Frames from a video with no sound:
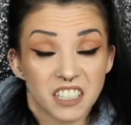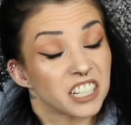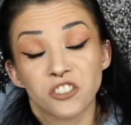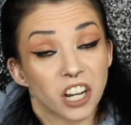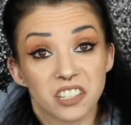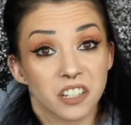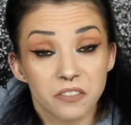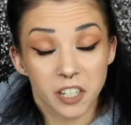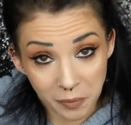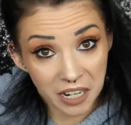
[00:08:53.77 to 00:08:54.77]

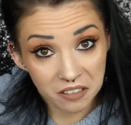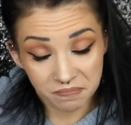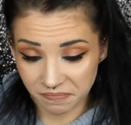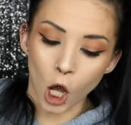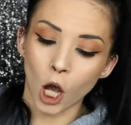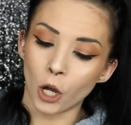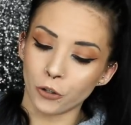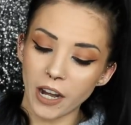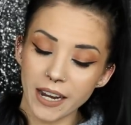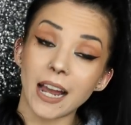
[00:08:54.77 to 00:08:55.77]
suggestive to me.
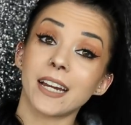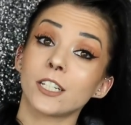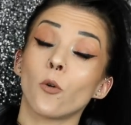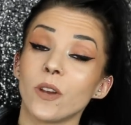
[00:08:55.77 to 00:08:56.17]
All right, guys,